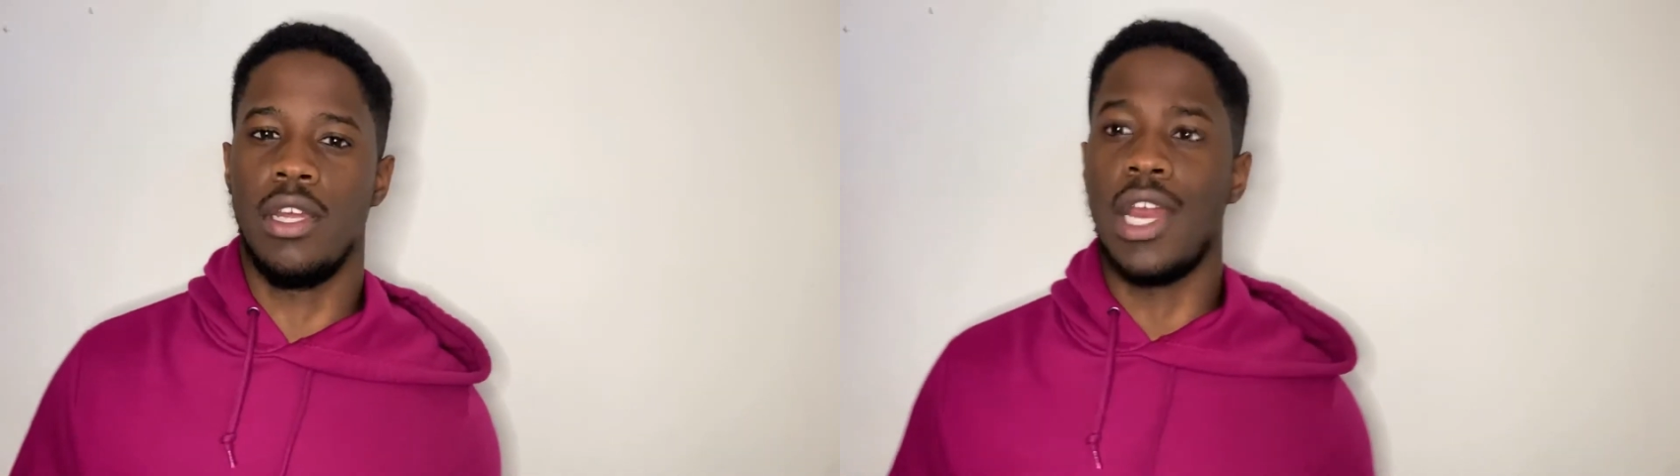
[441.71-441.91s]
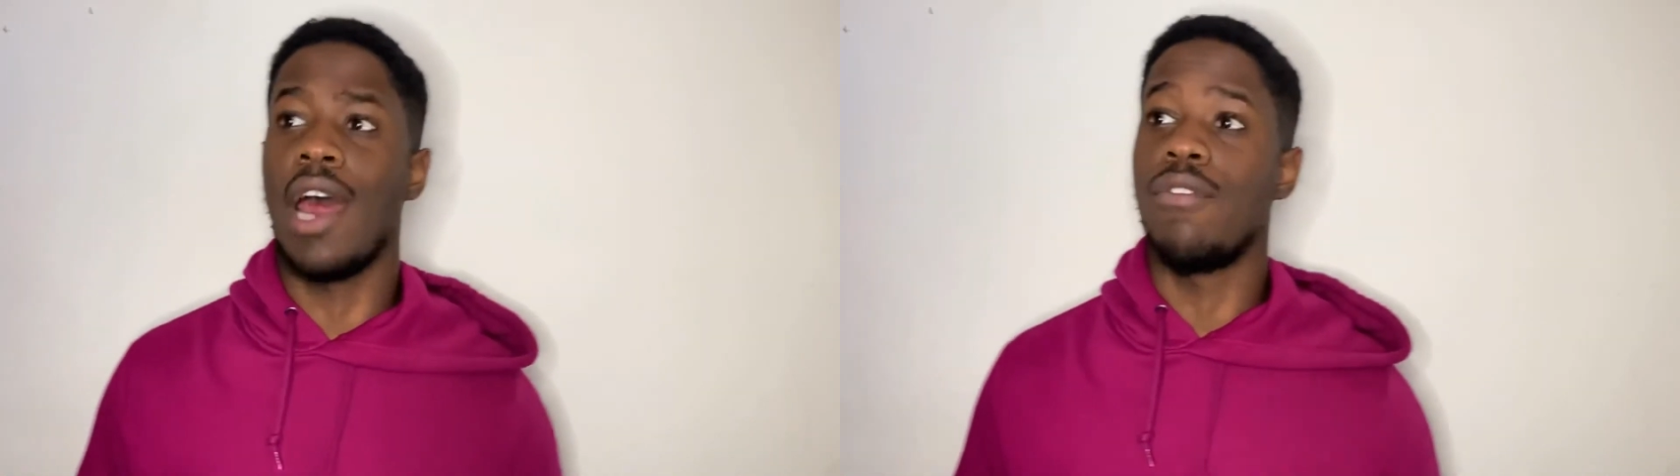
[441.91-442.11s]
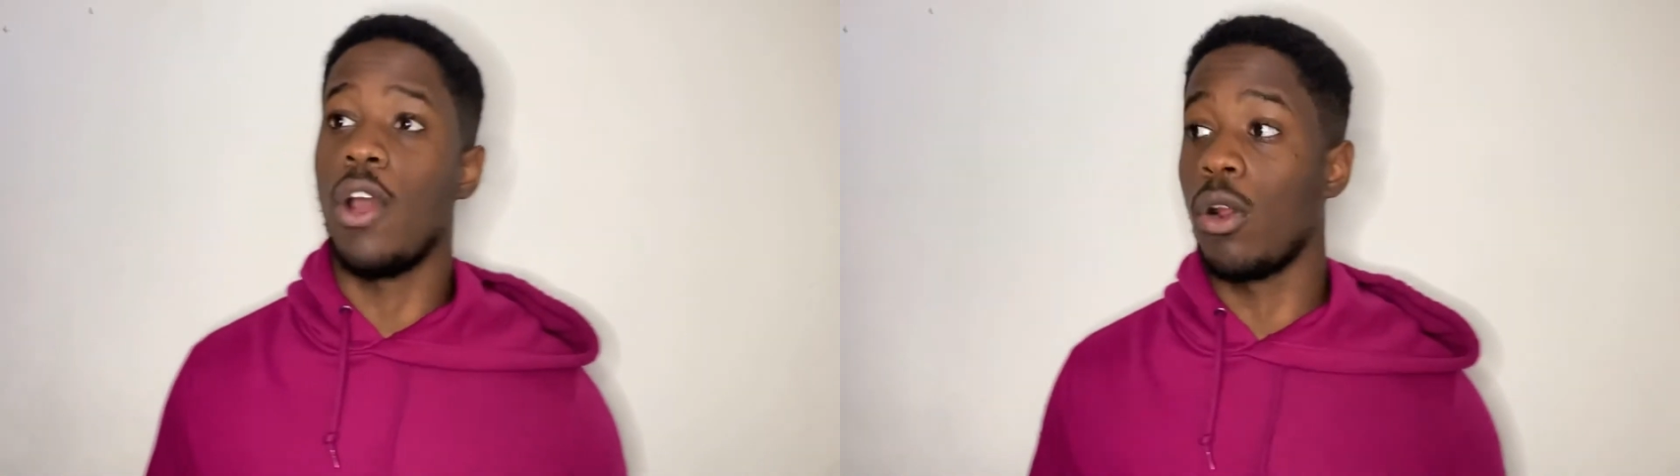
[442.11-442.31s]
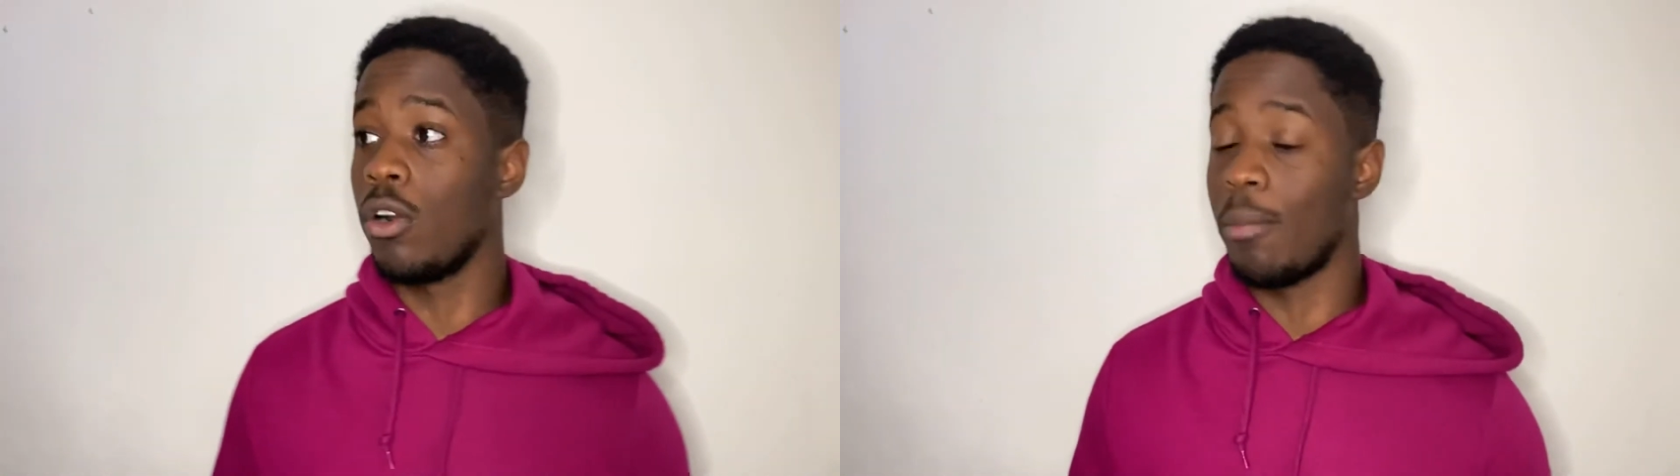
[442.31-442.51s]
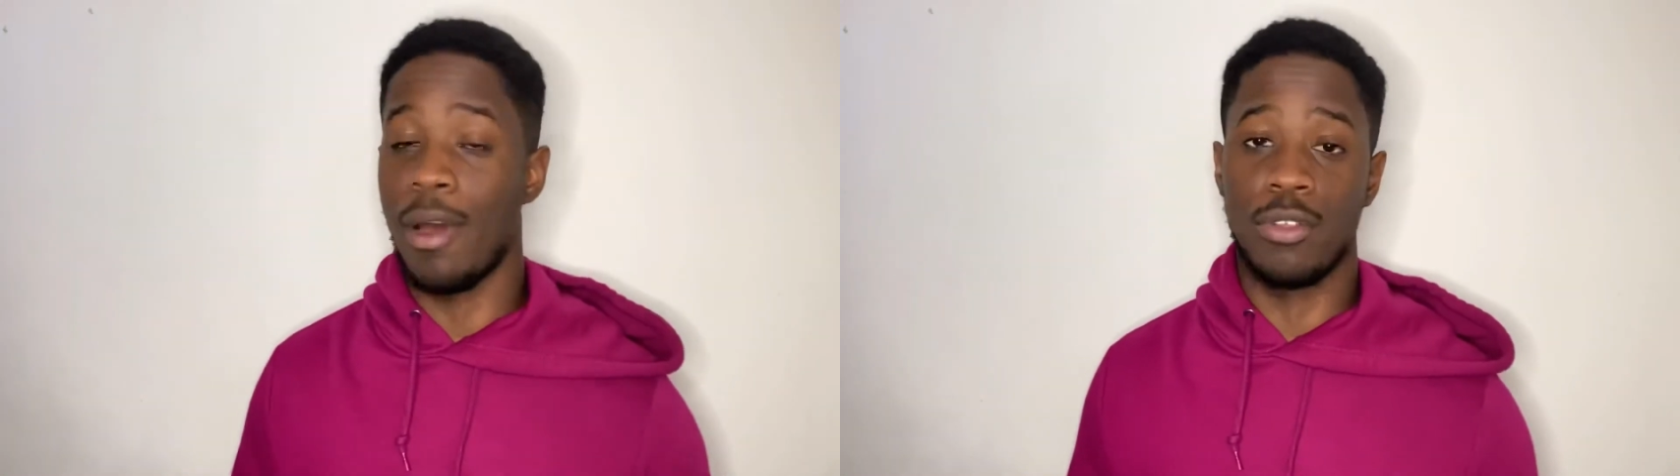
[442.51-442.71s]
And I've heard
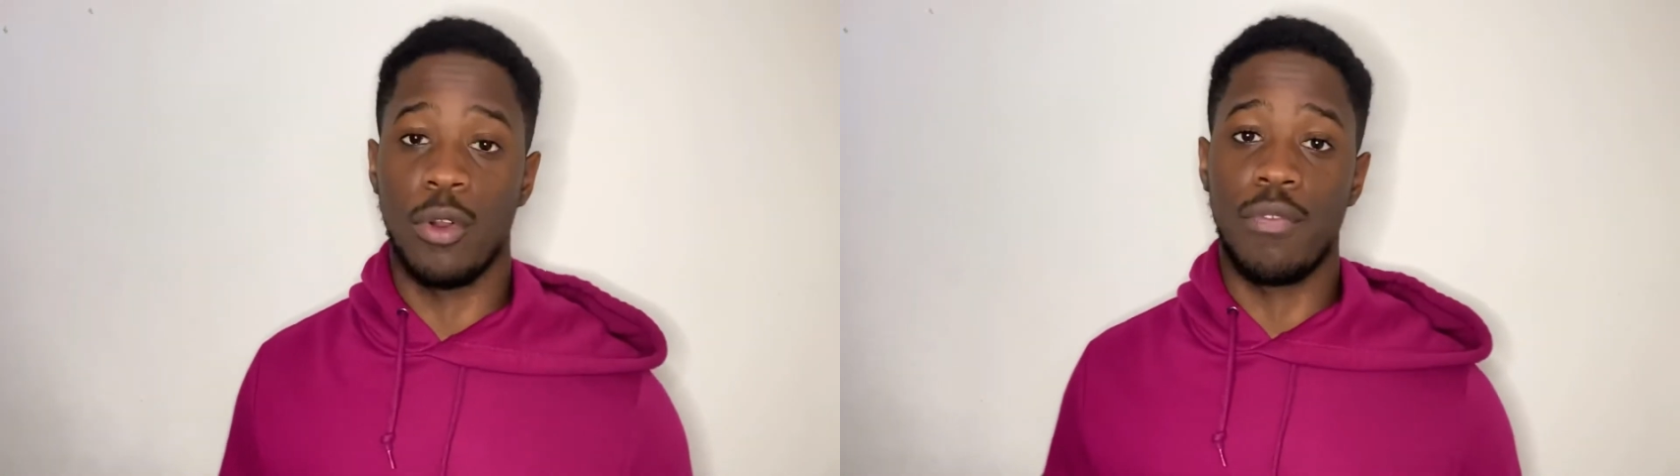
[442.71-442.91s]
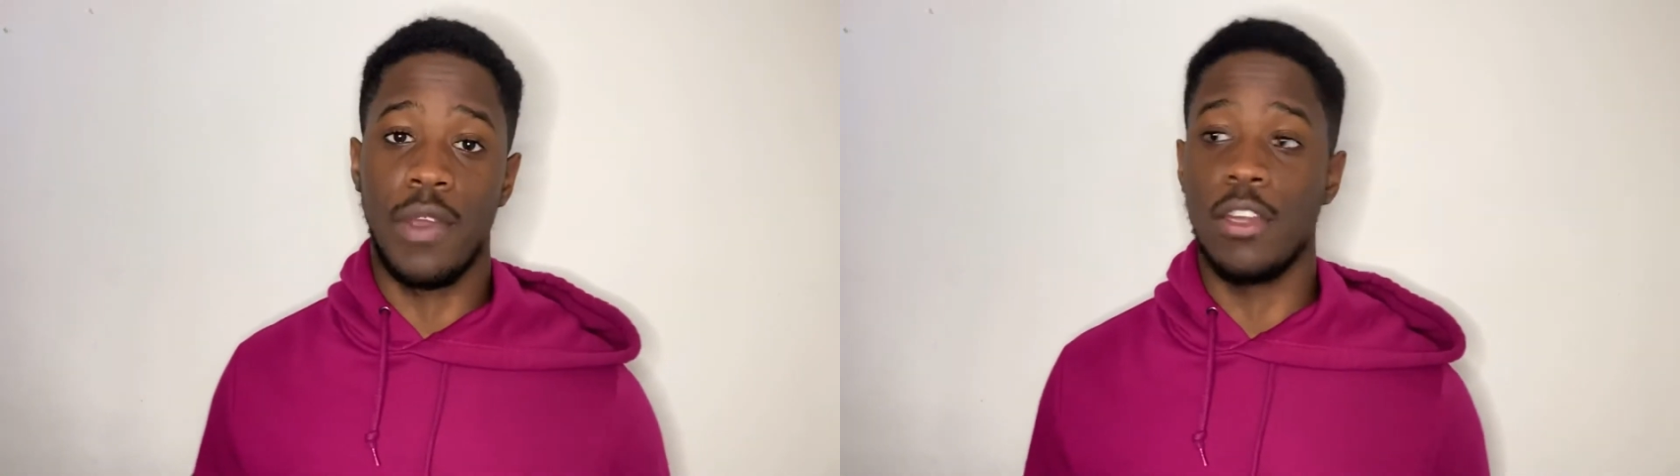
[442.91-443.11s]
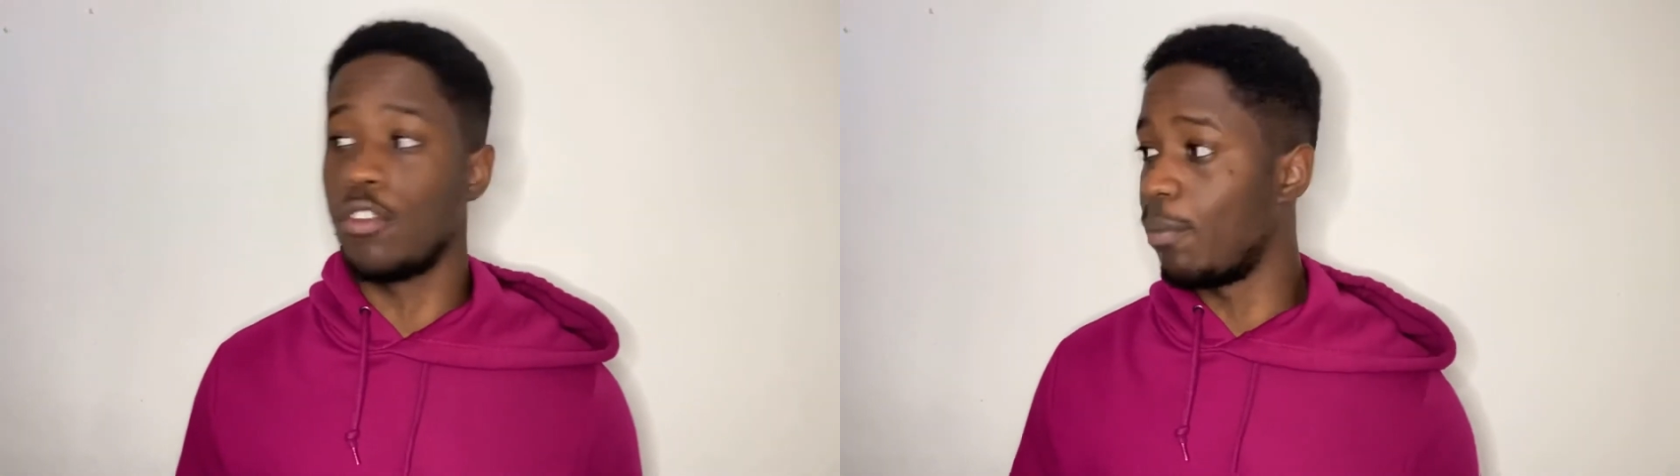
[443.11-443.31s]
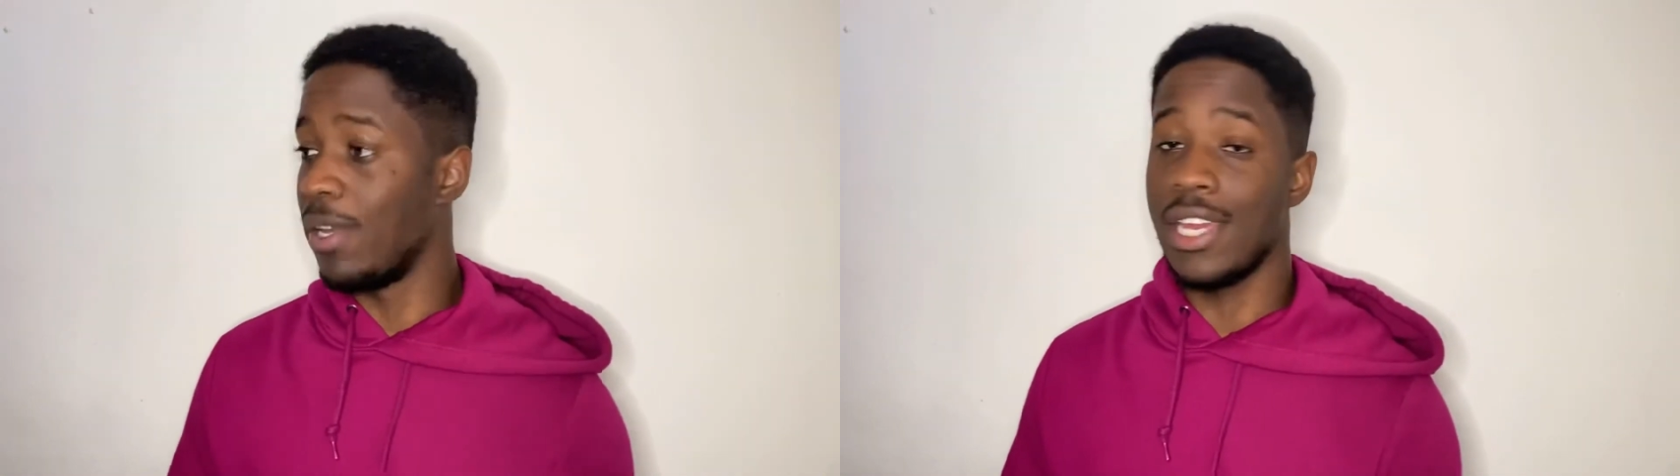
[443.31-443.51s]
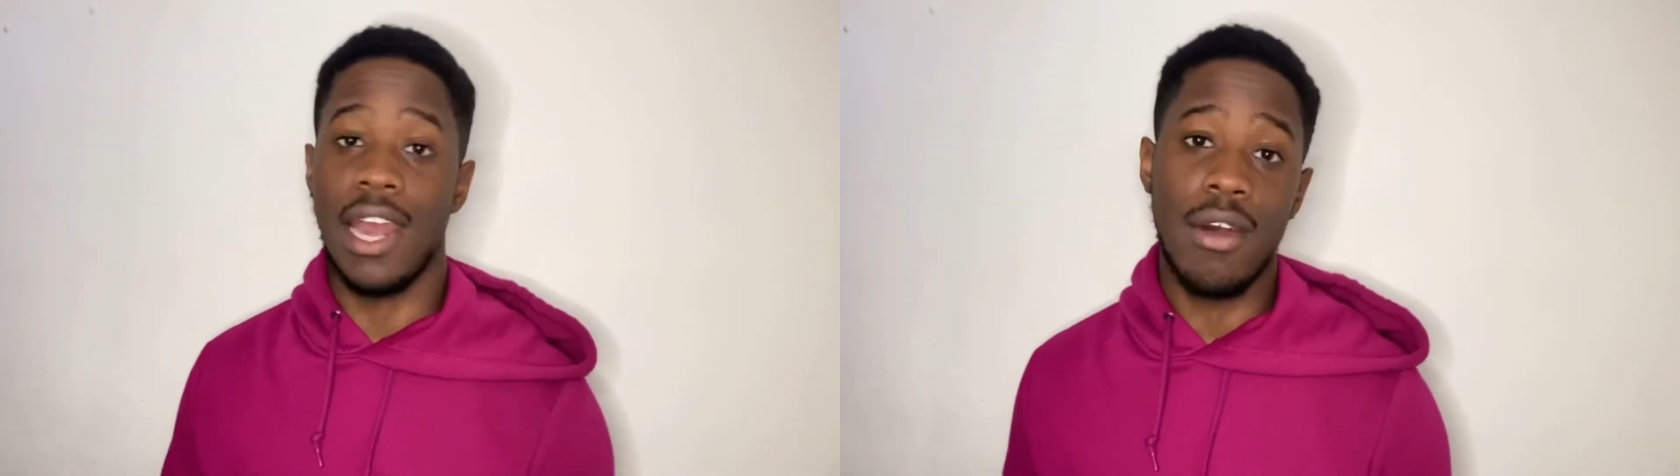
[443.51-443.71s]
about their fans
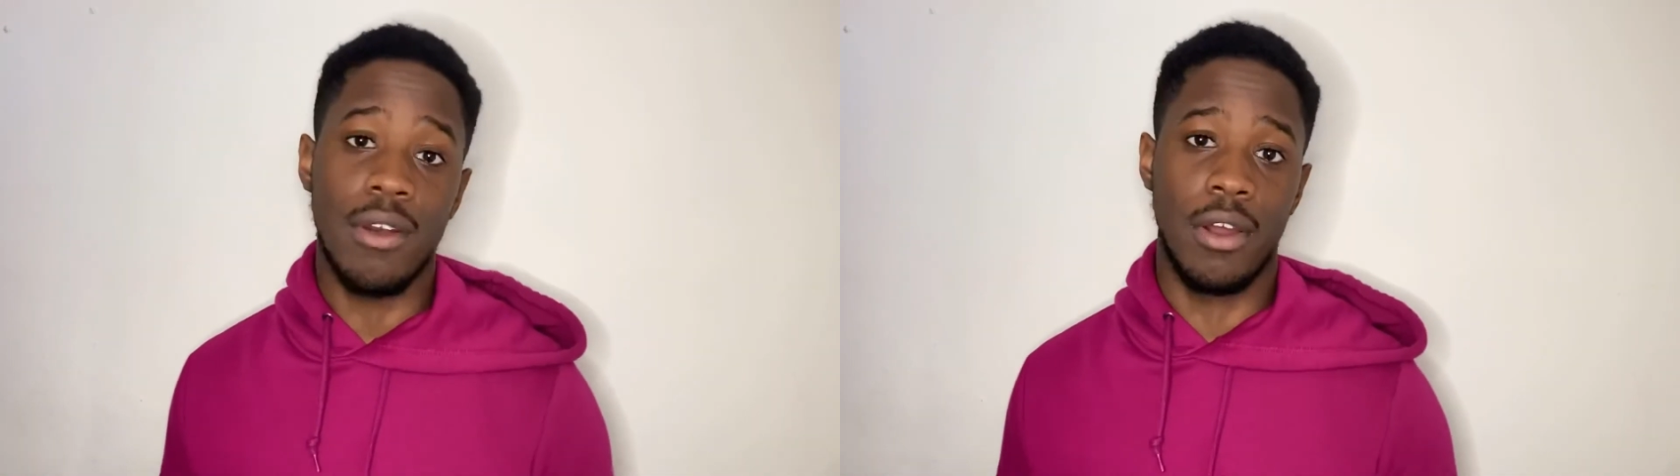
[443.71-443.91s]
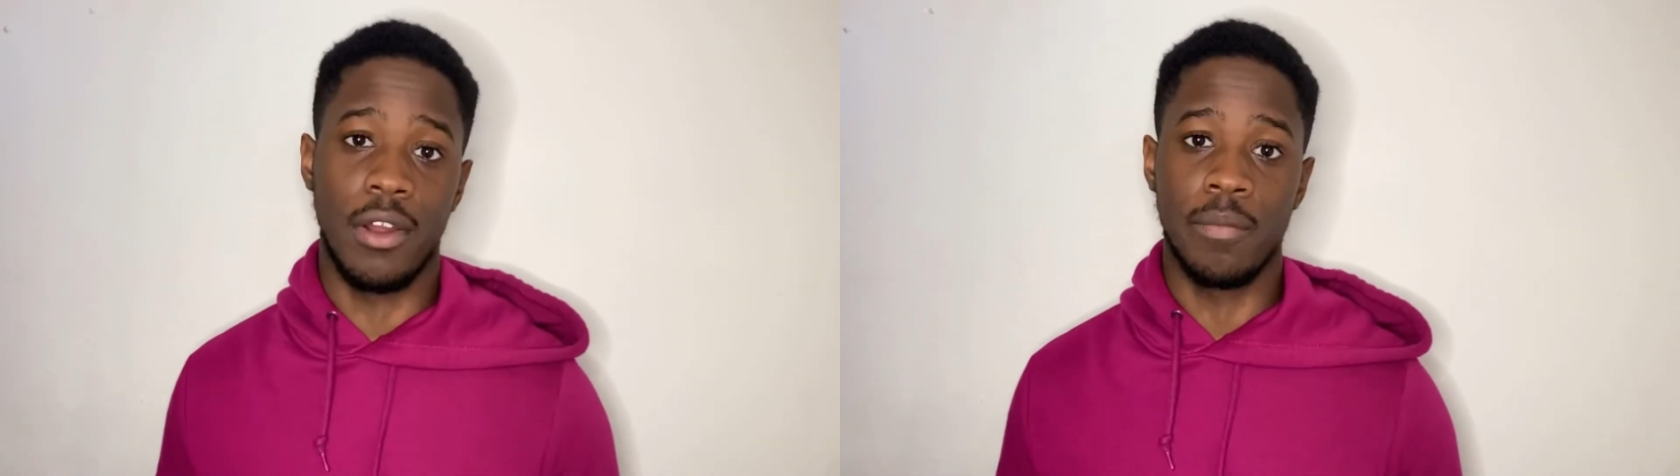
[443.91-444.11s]
speaking out on it.